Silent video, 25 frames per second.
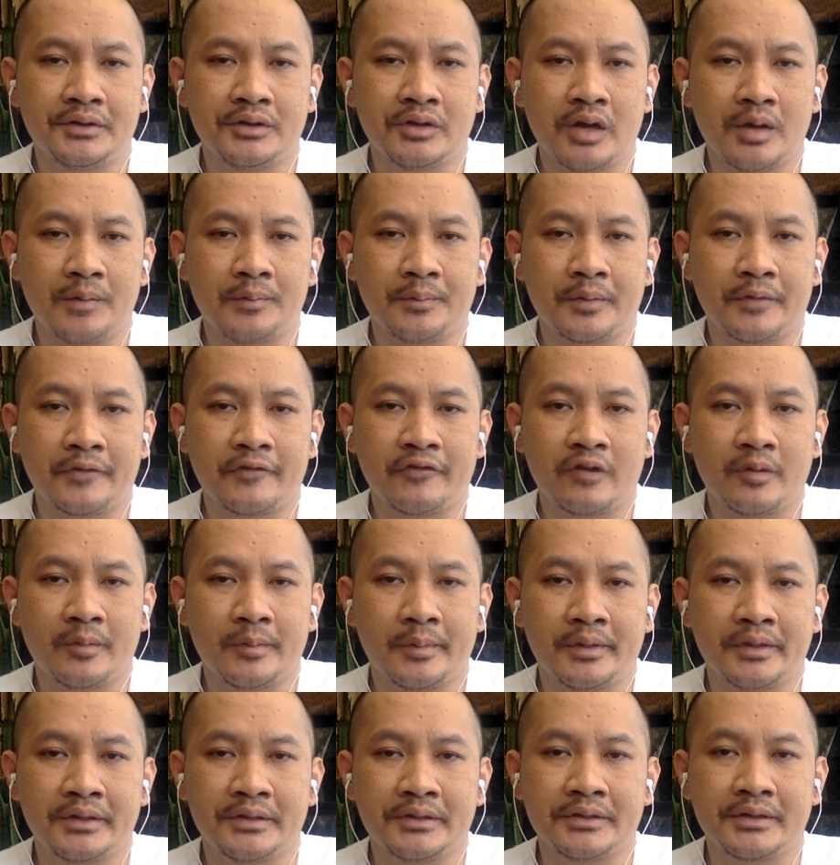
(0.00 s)
job
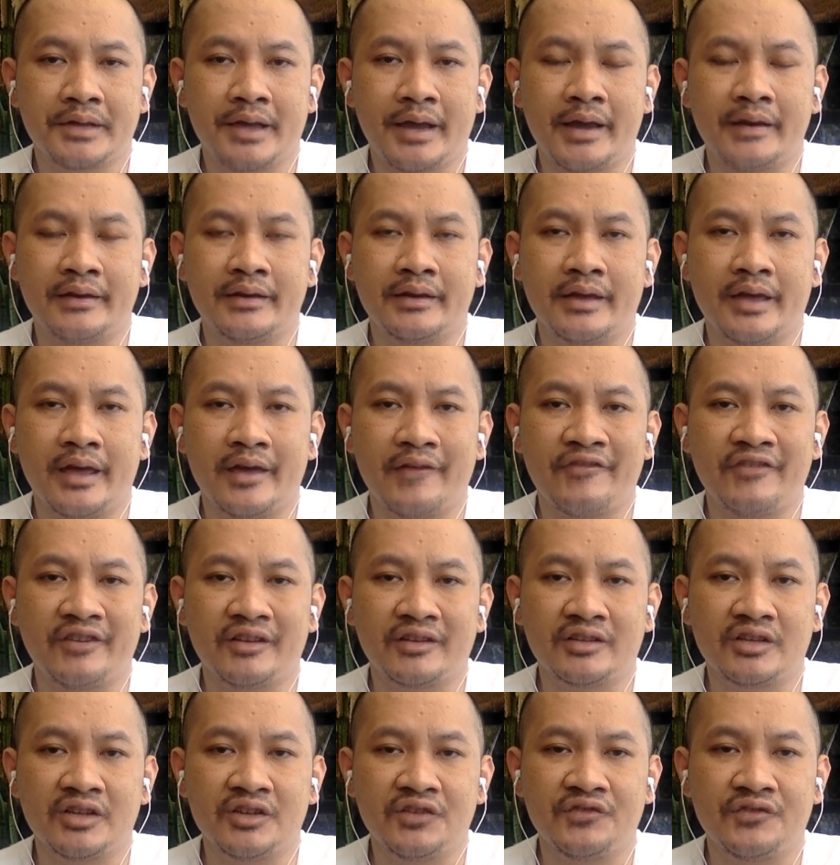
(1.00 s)
performance and
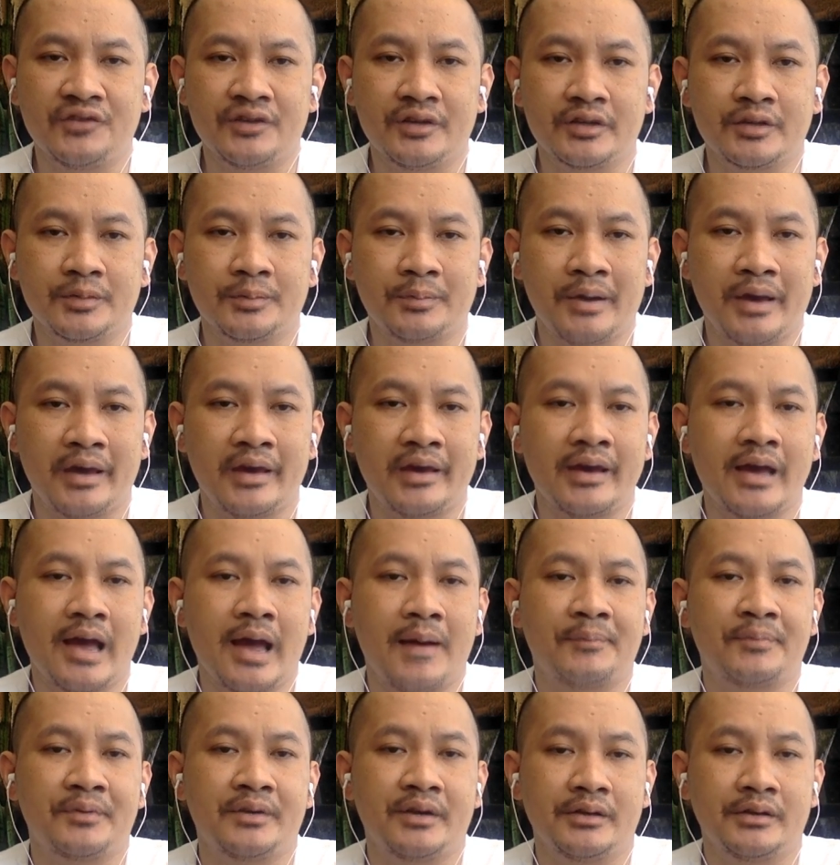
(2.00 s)
effectiveness by
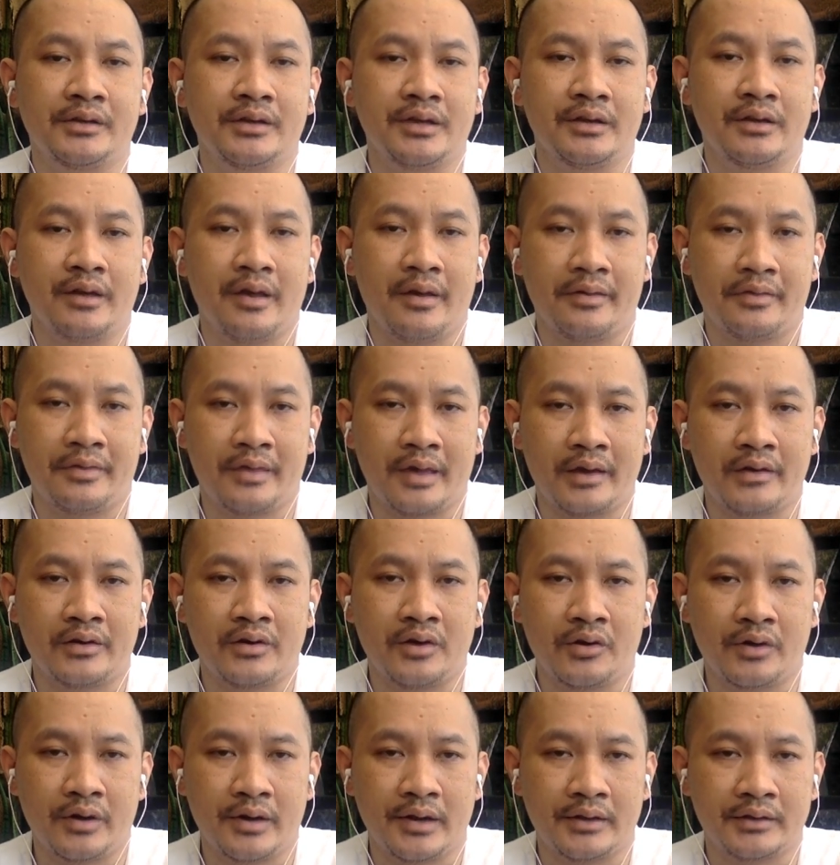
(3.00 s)
updating their
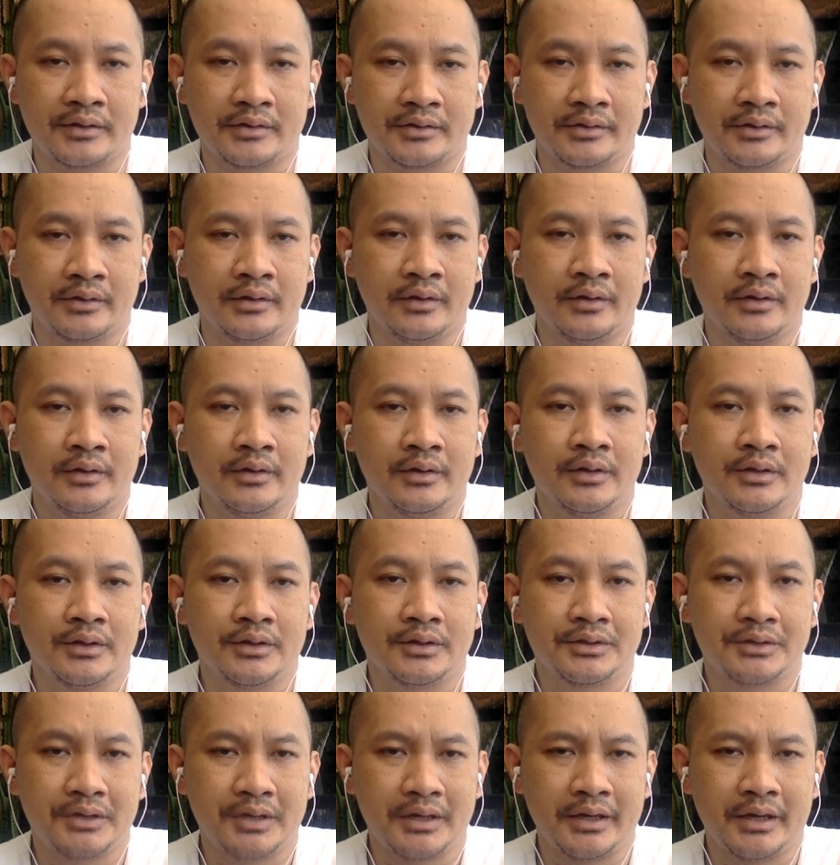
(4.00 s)
knowledge.
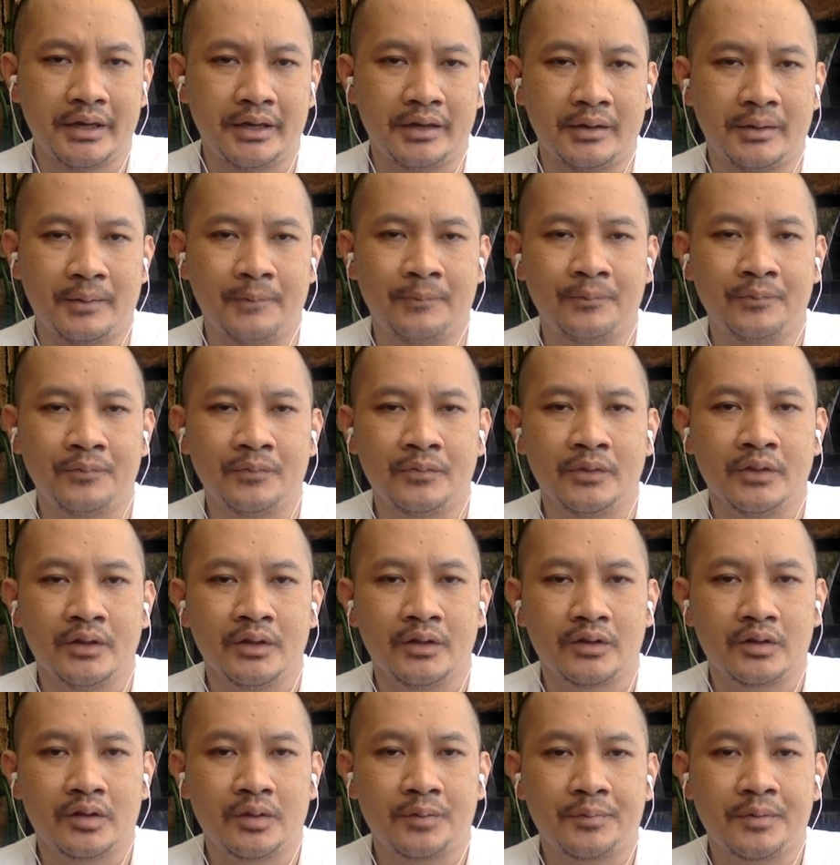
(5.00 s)
Second,
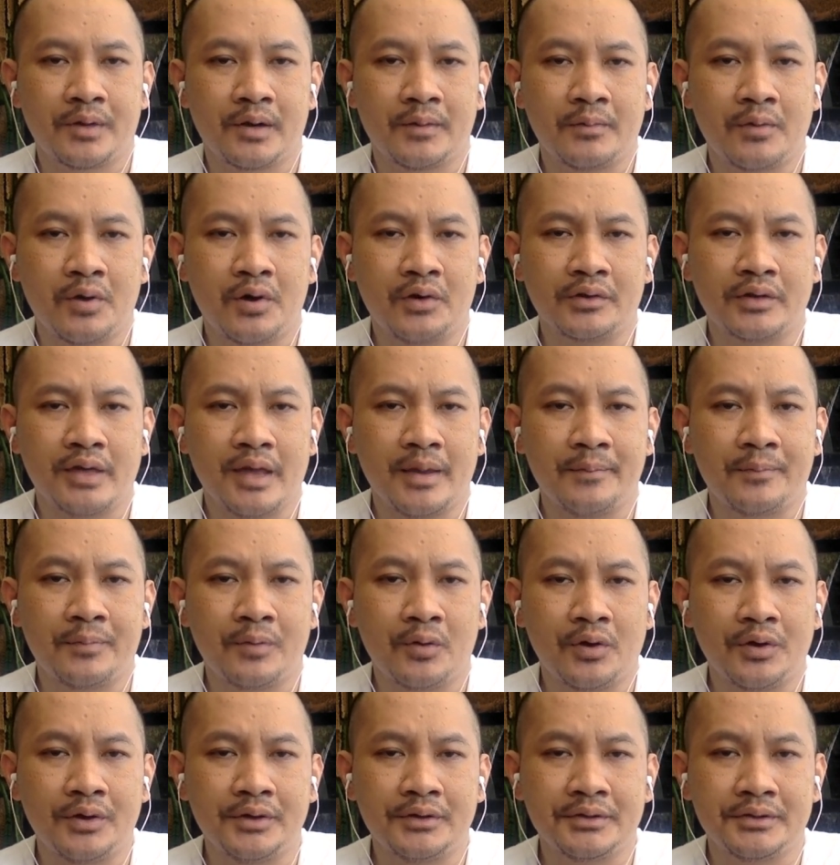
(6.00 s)
to promote
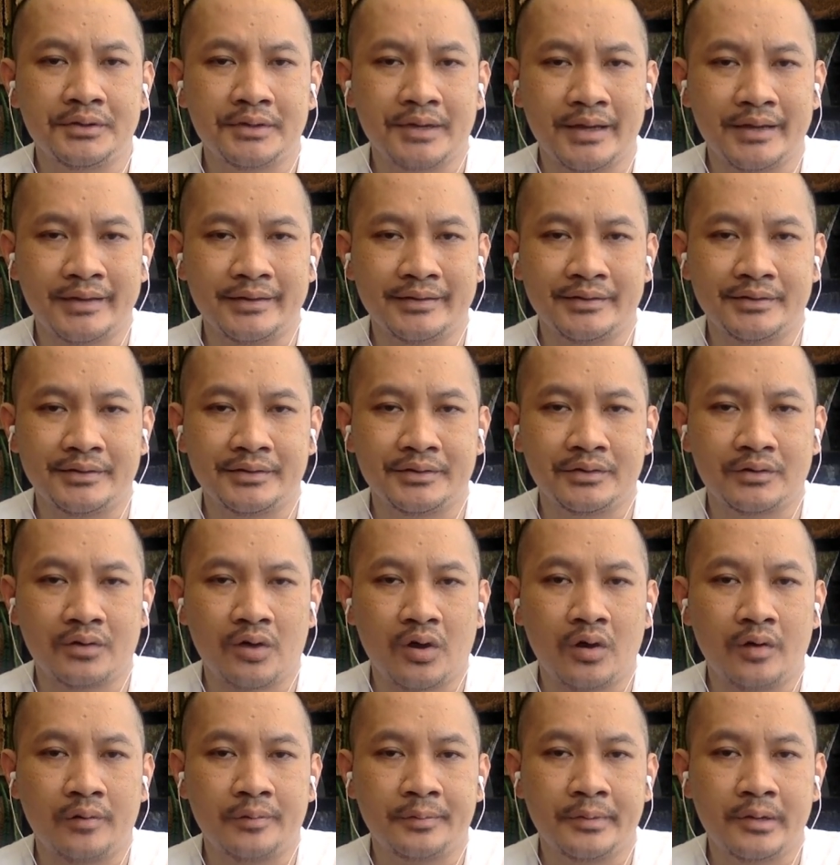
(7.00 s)
employees' sense
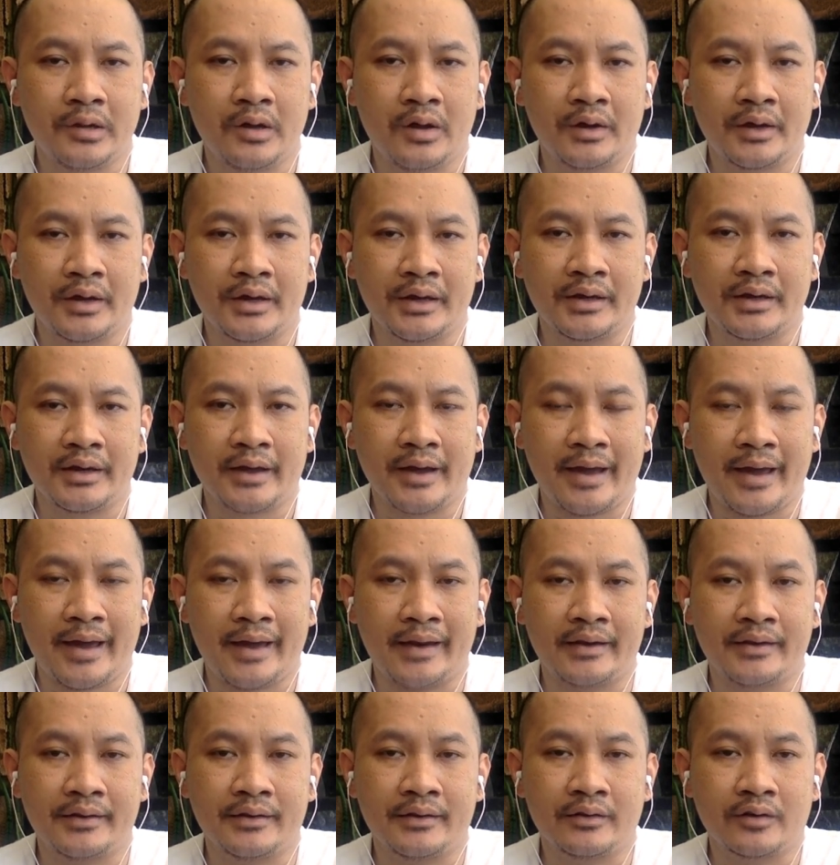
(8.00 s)
of belonging
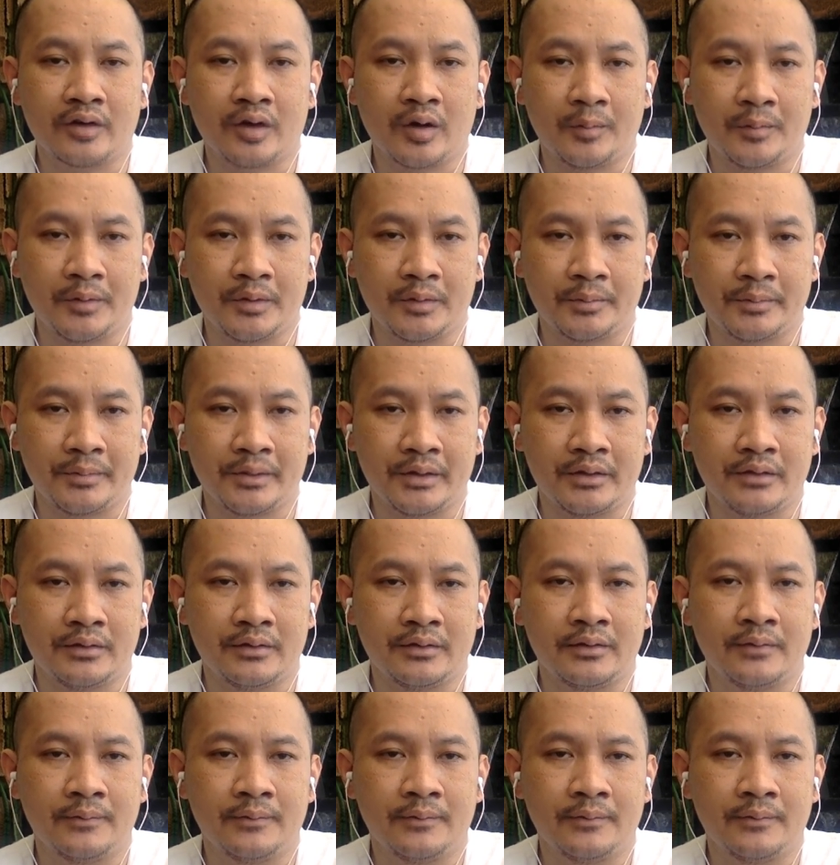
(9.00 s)
and commitment.